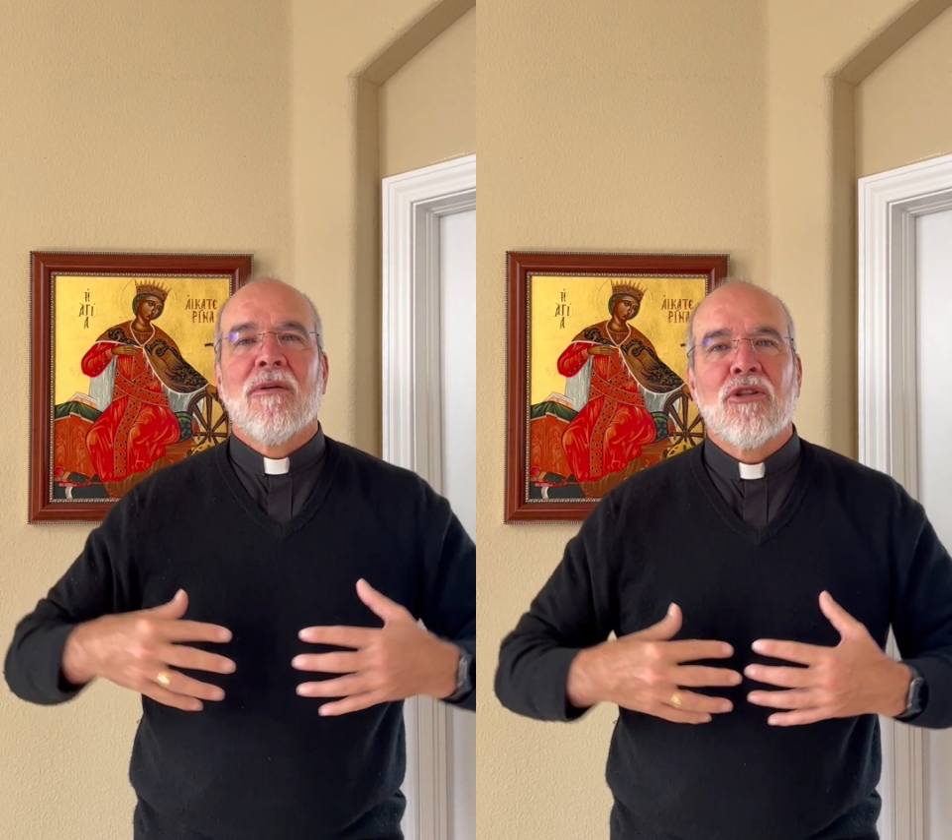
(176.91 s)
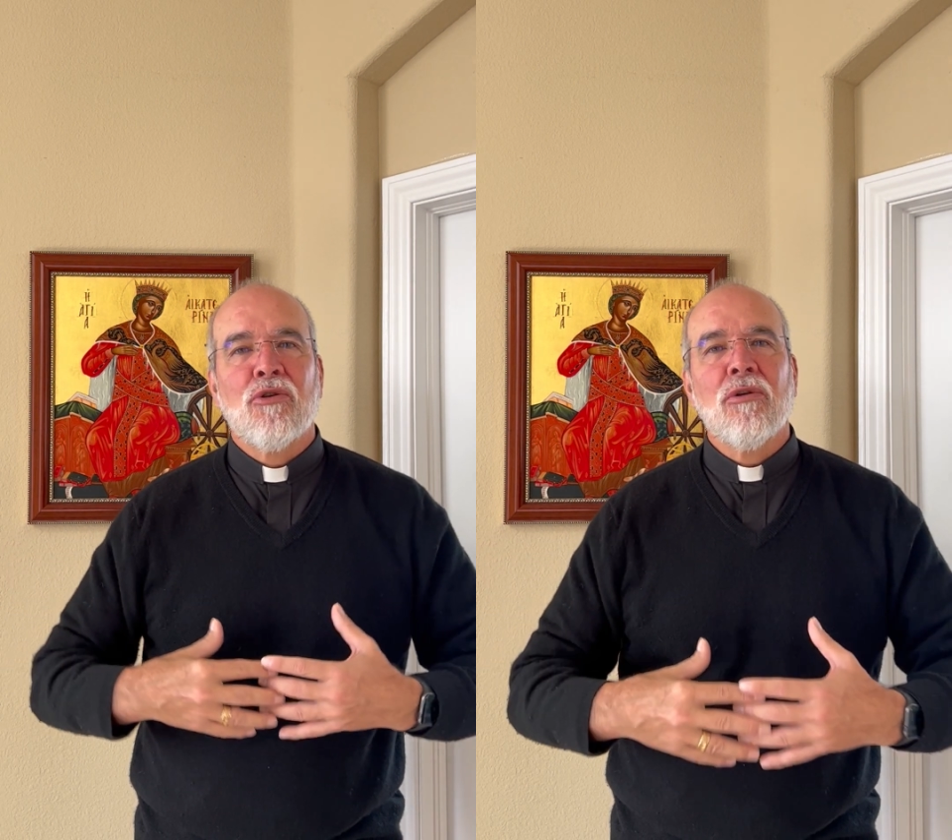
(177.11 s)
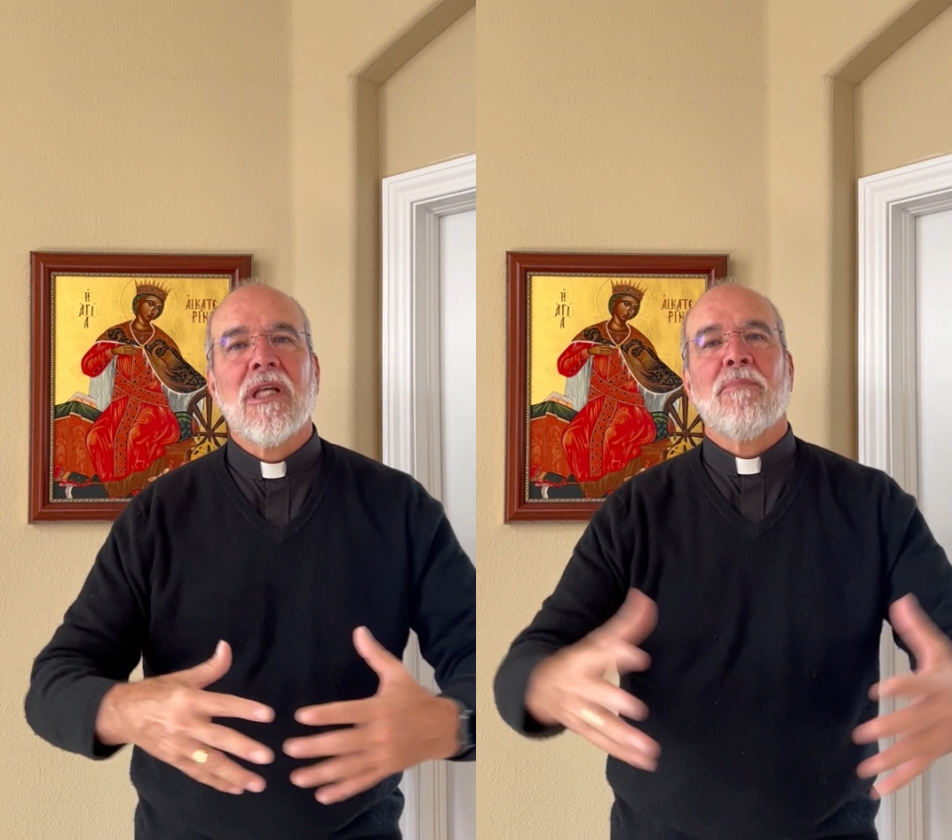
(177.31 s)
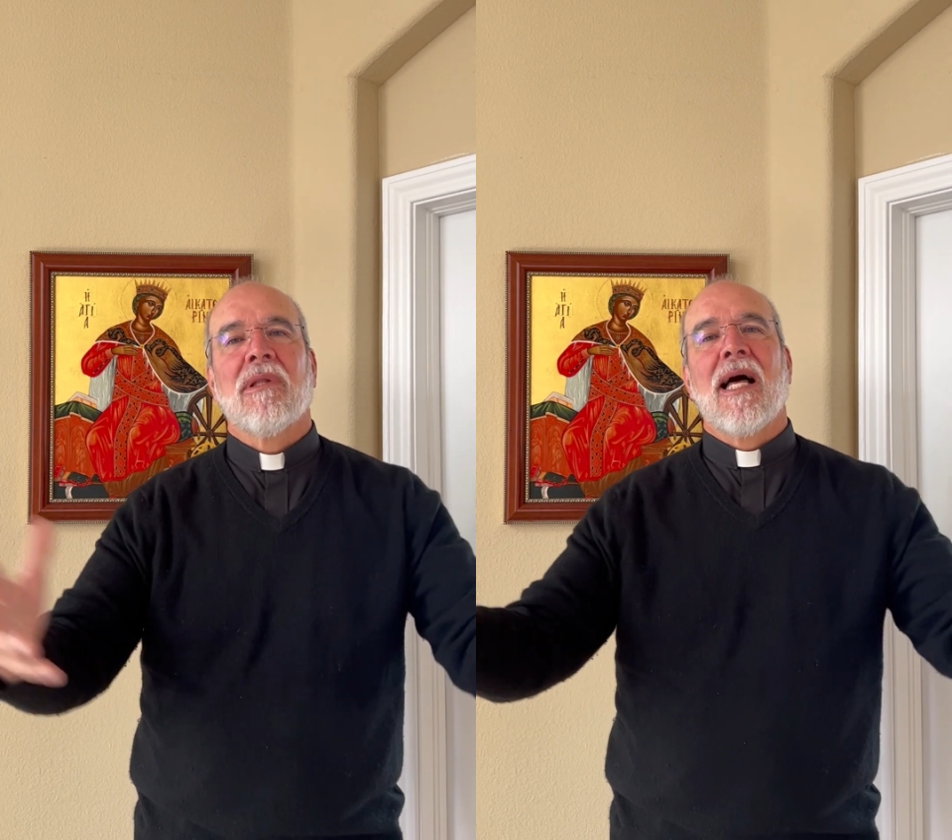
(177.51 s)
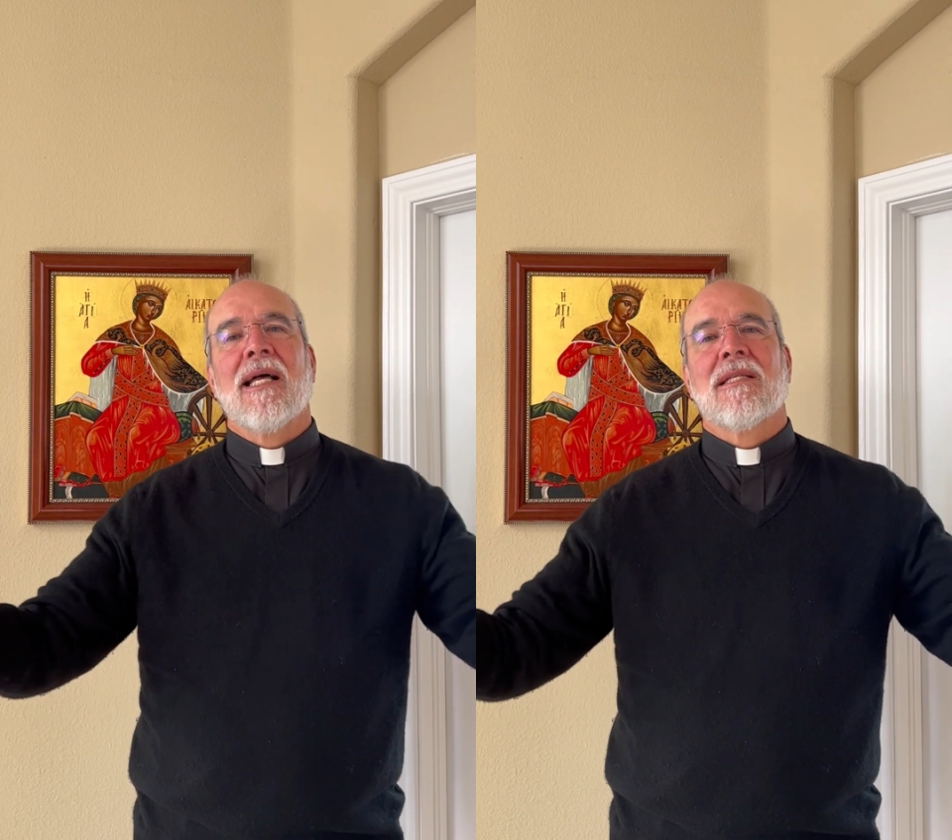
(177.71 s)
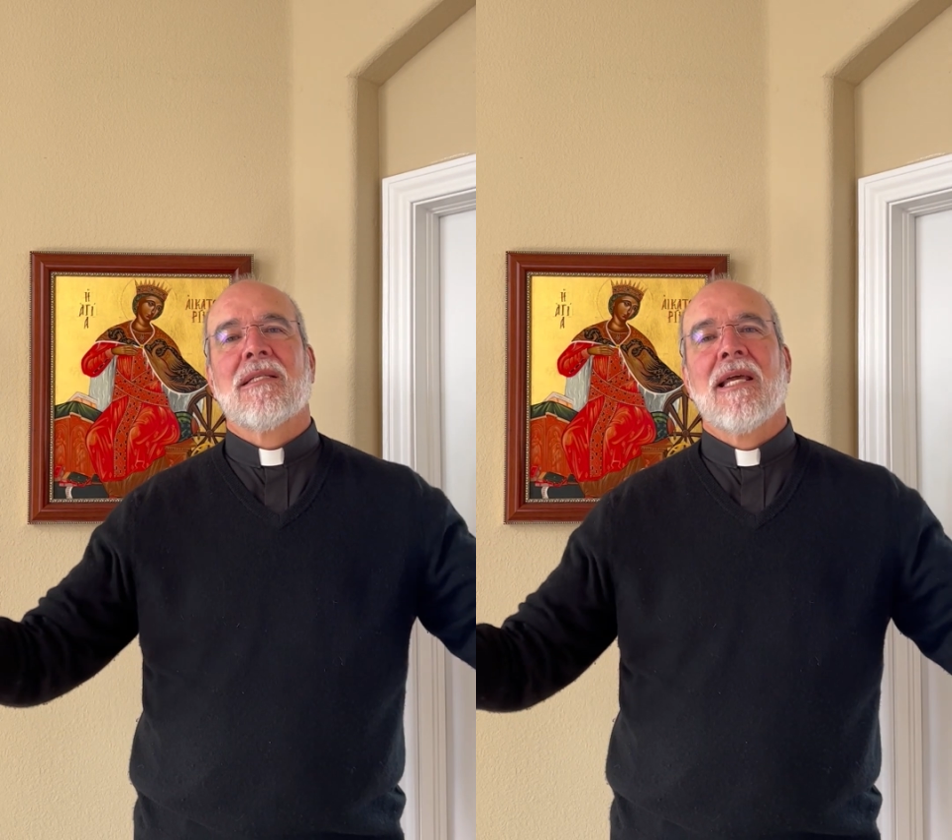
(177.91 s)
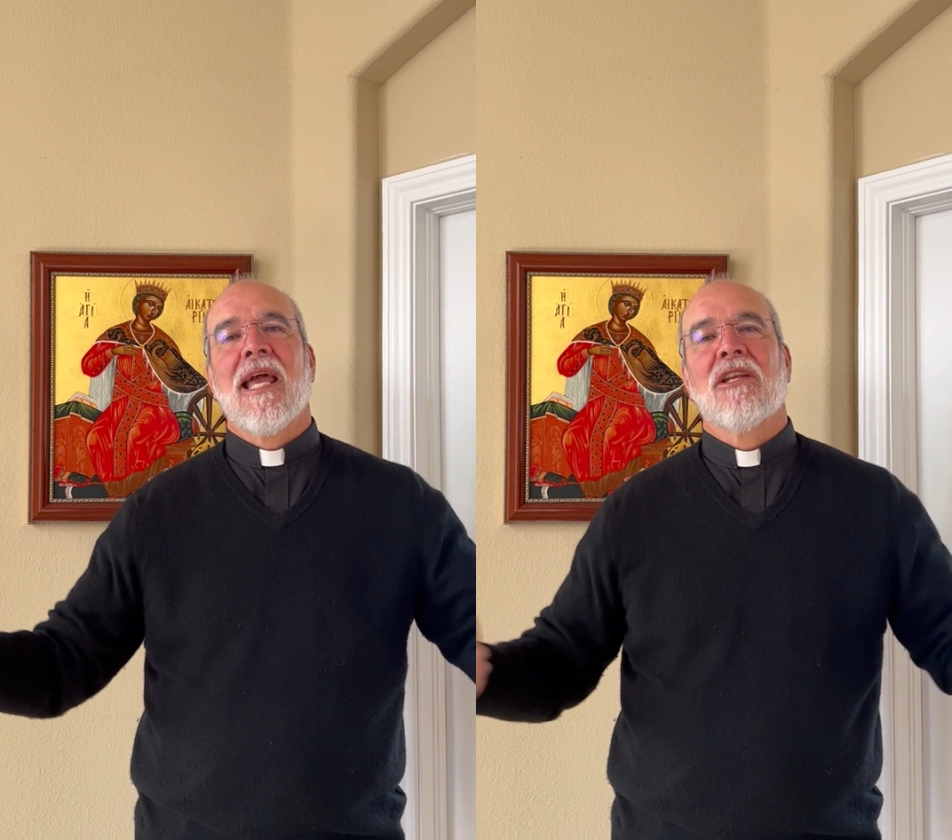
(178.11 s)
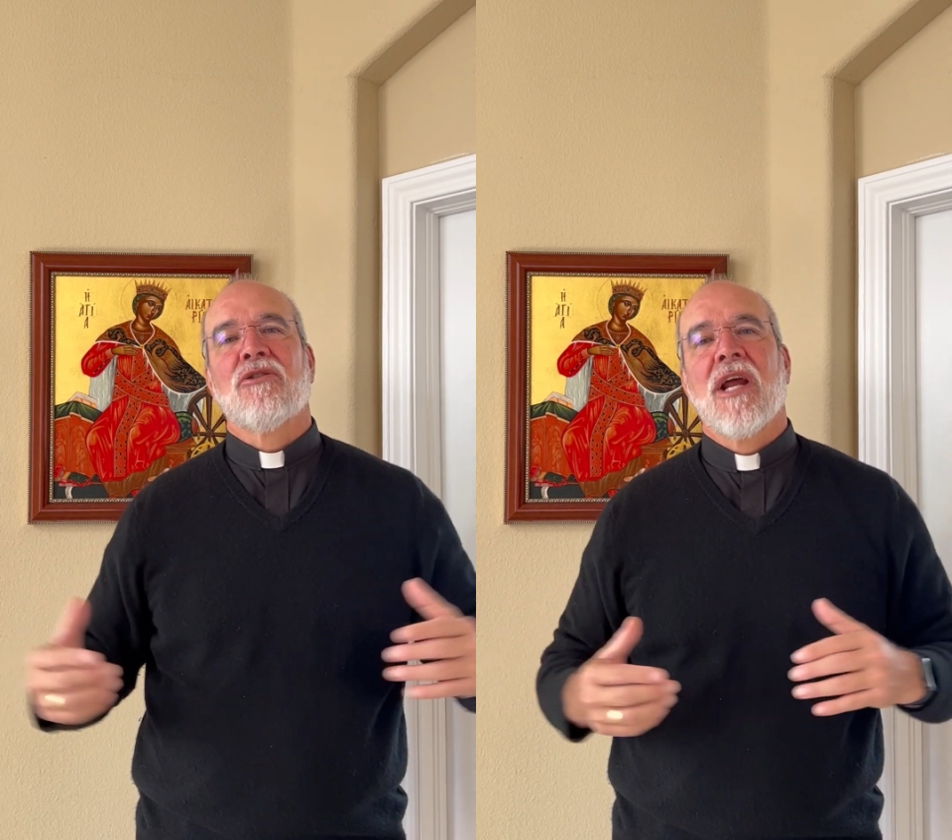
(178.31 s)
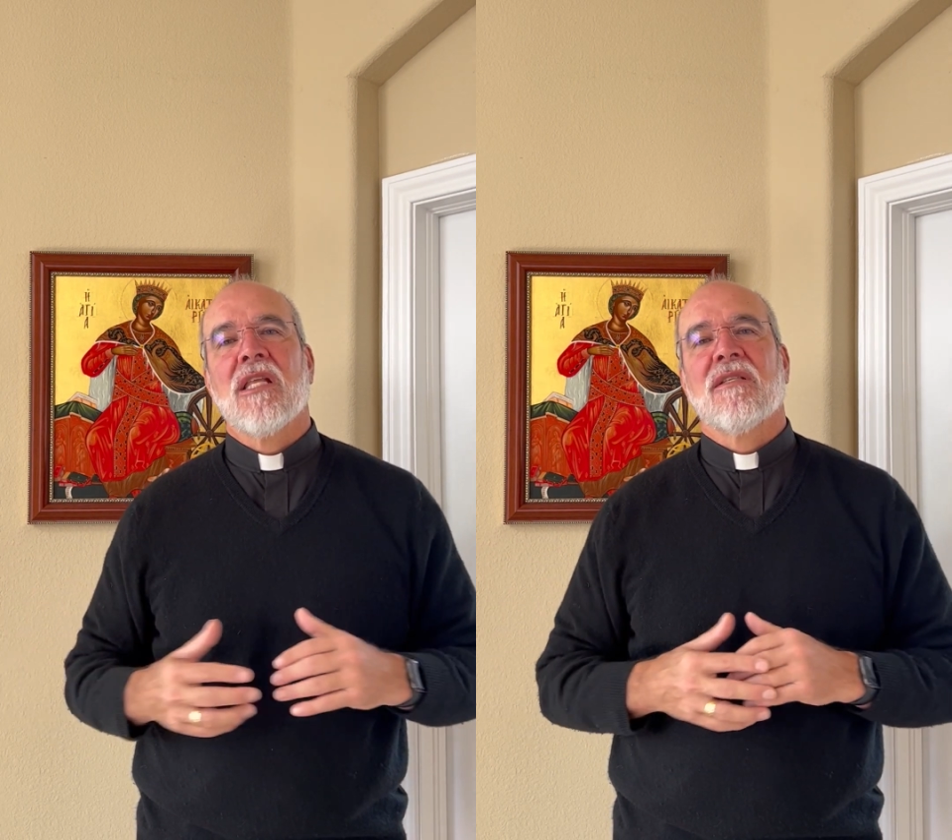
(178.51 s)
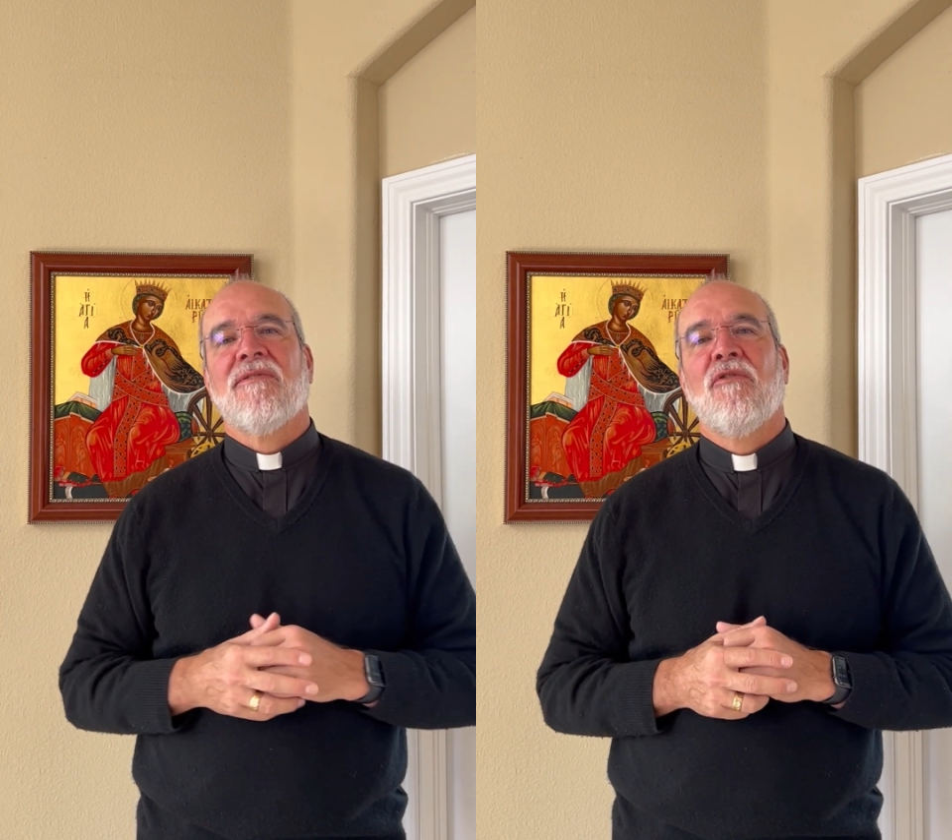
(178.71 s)
truly bless and
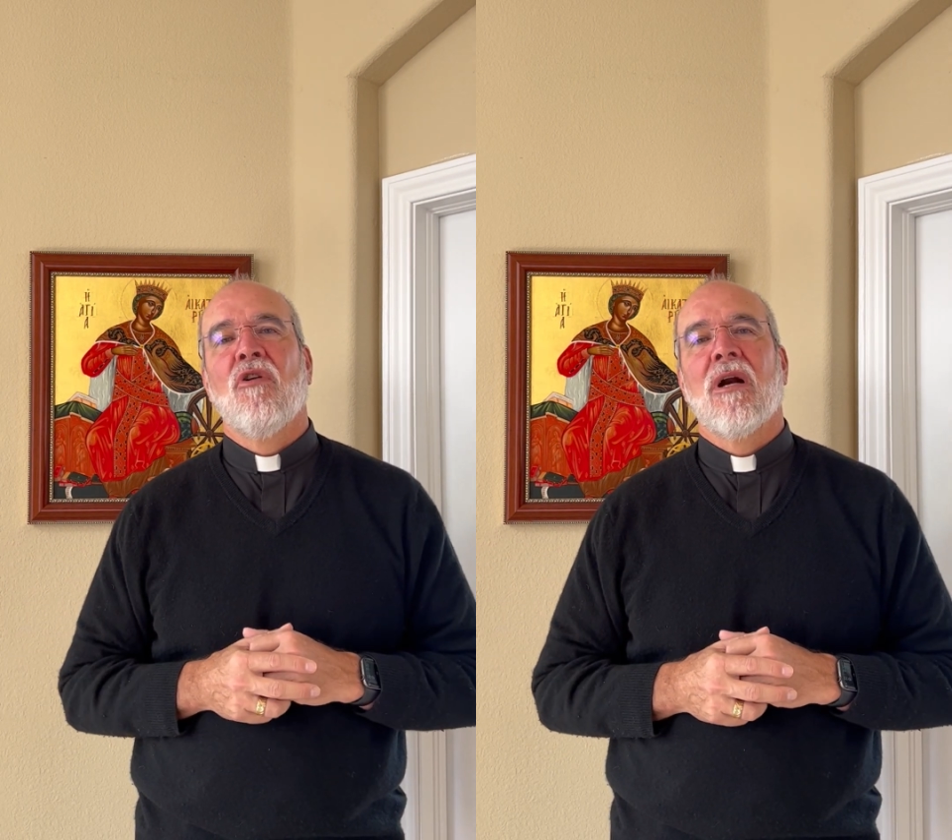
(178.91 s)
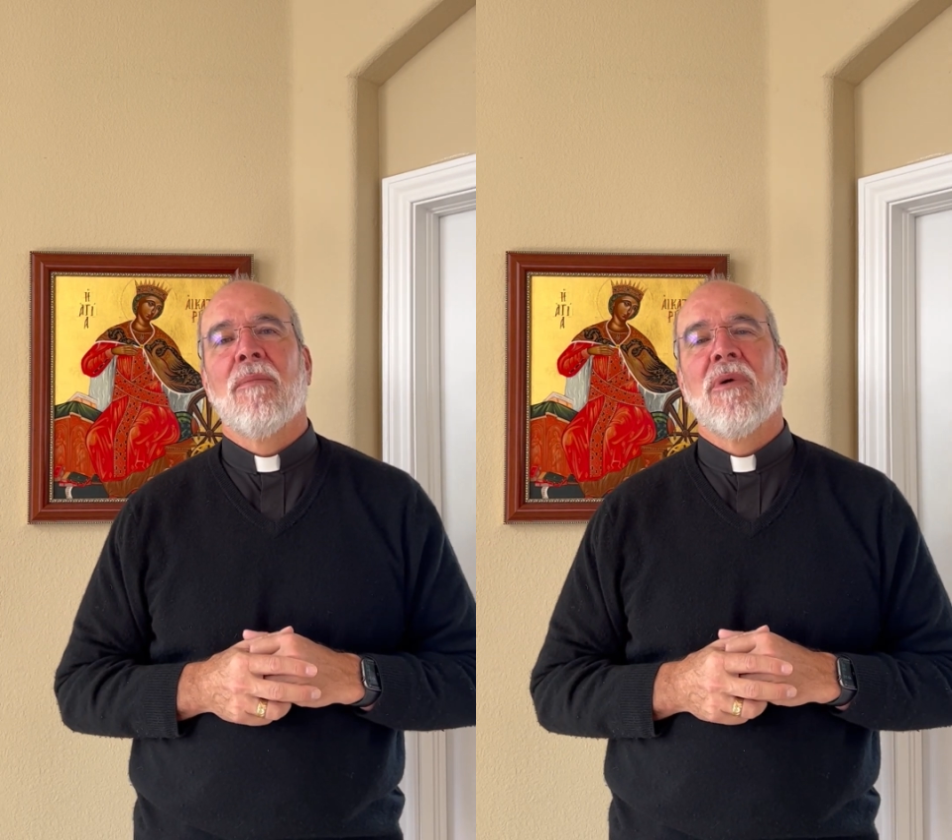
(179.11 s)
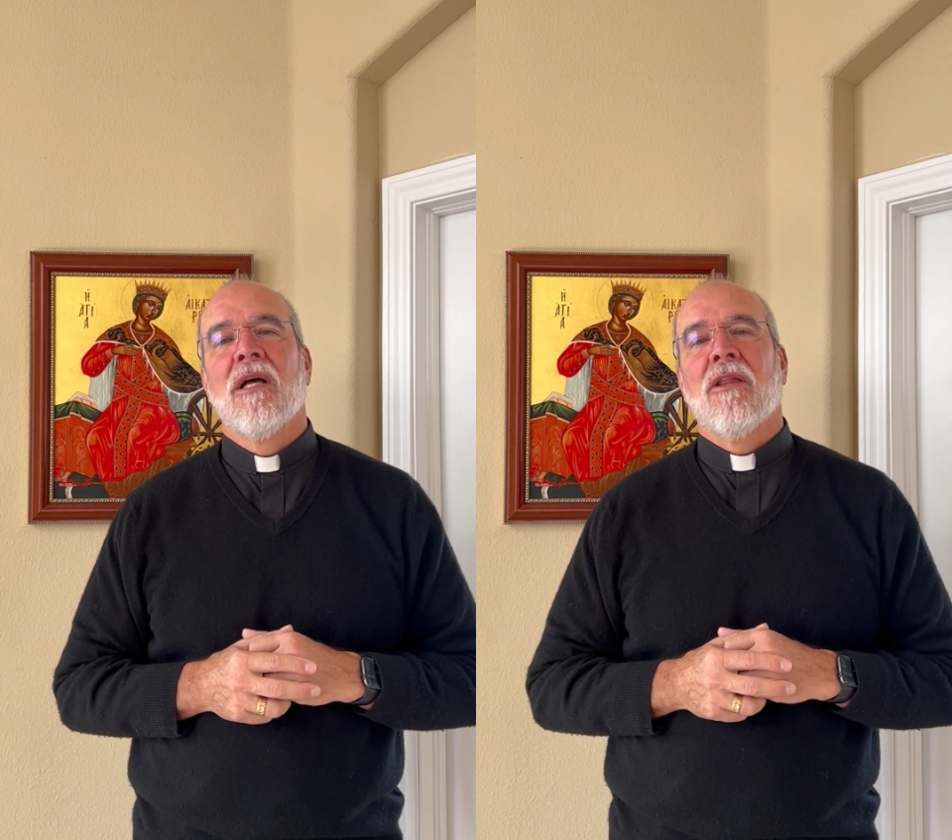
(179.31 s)
transform